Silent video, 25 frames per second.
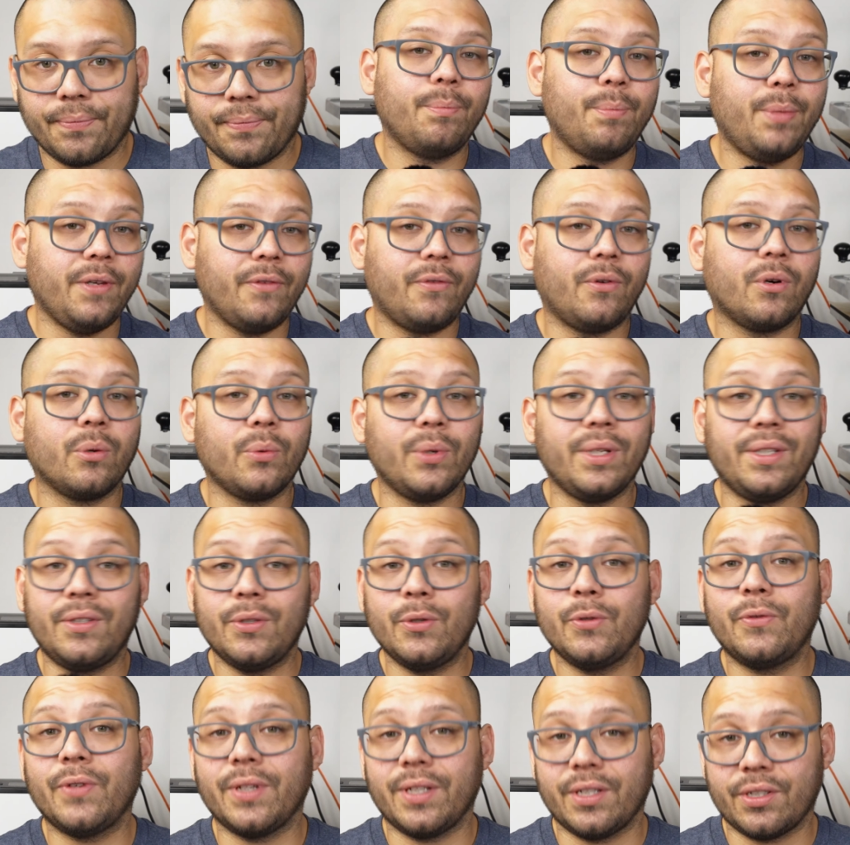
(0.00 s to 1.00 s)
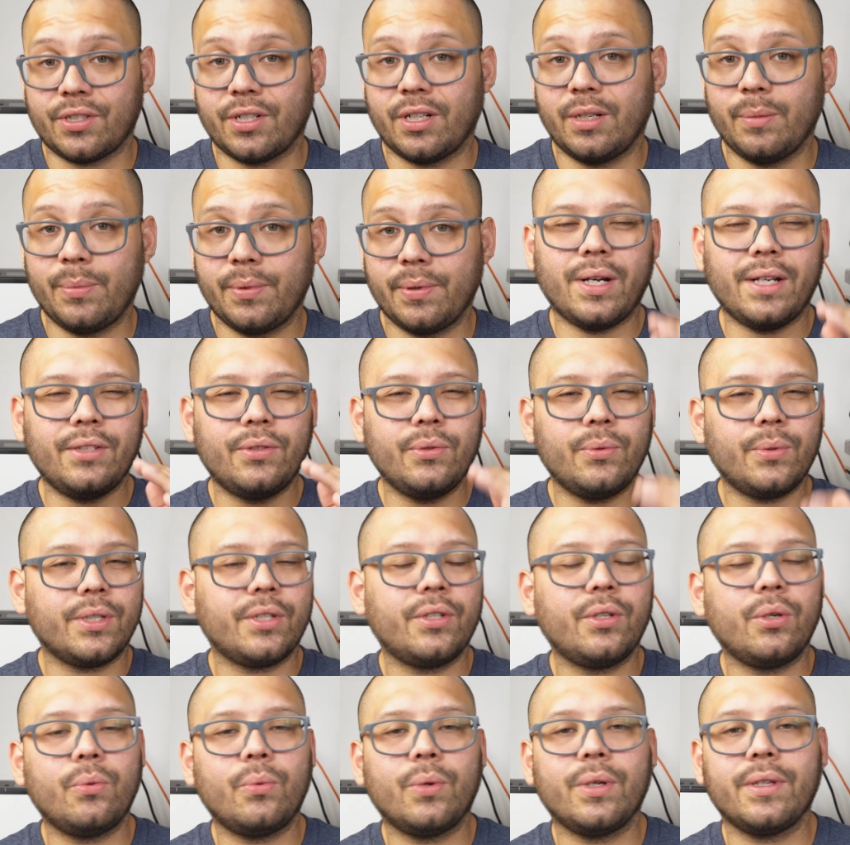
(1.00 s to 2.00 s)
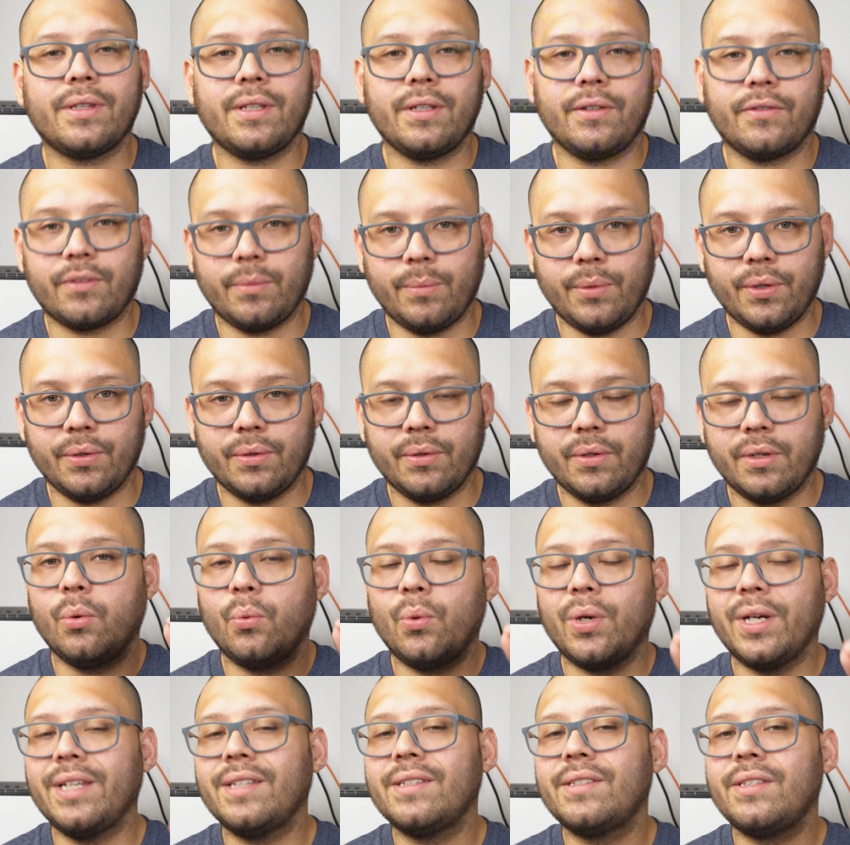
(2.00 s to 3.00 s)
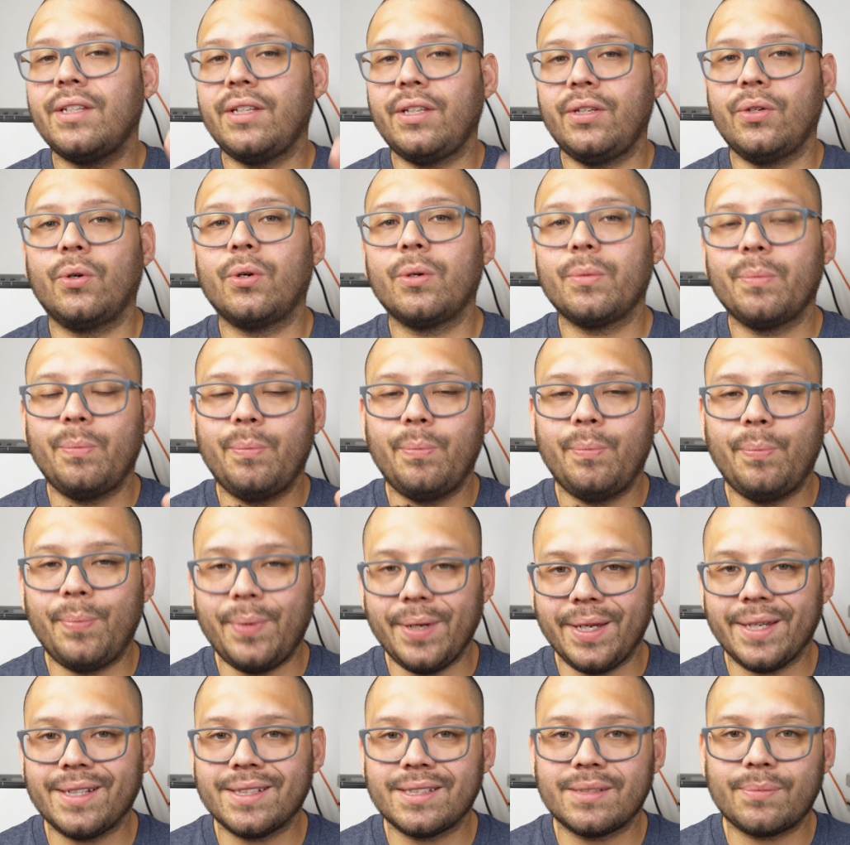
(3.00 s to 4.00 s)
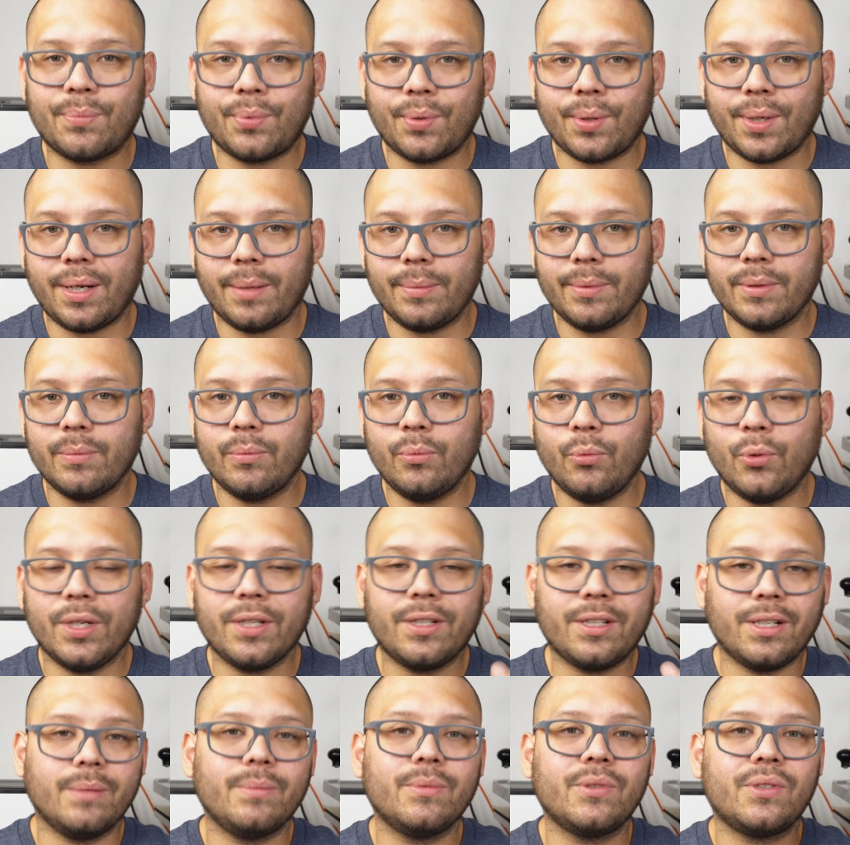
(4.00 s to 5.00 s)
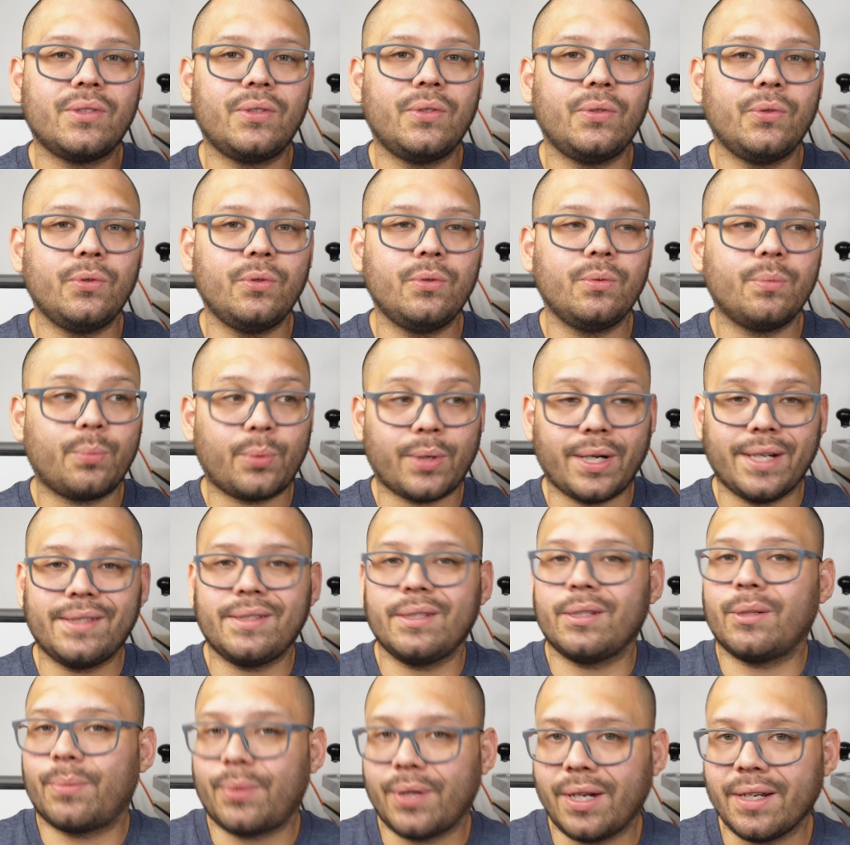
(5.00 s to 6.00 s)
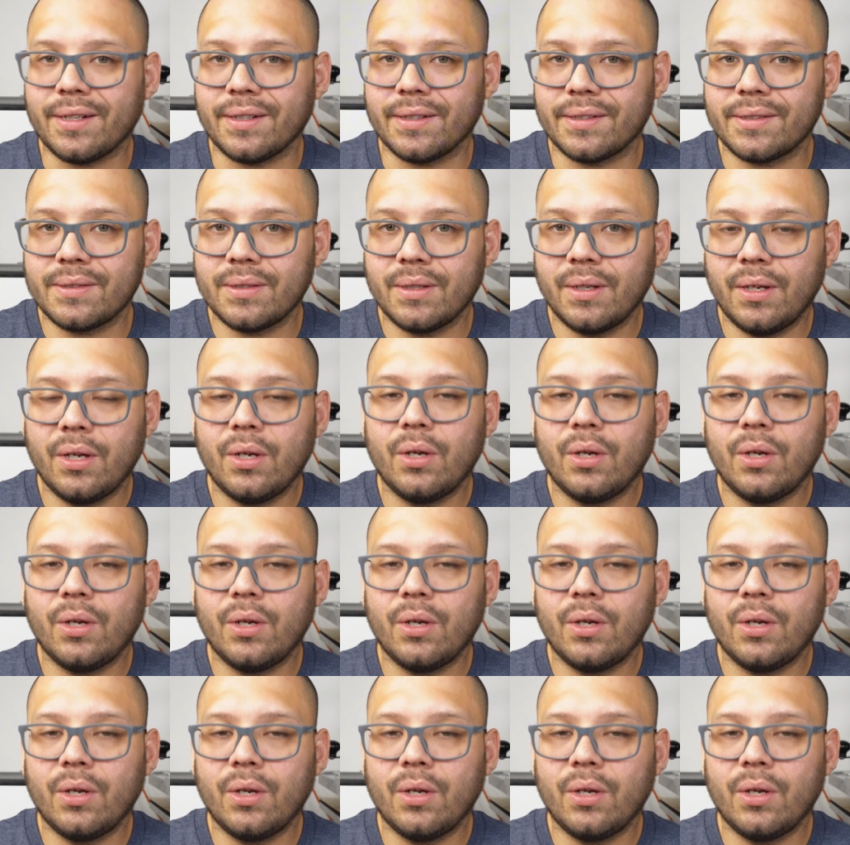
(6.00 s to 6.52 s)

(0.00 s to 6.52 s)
Before we do finish up, I do want to know one thing from you. What is your biggest problem when it comes to pricing your products?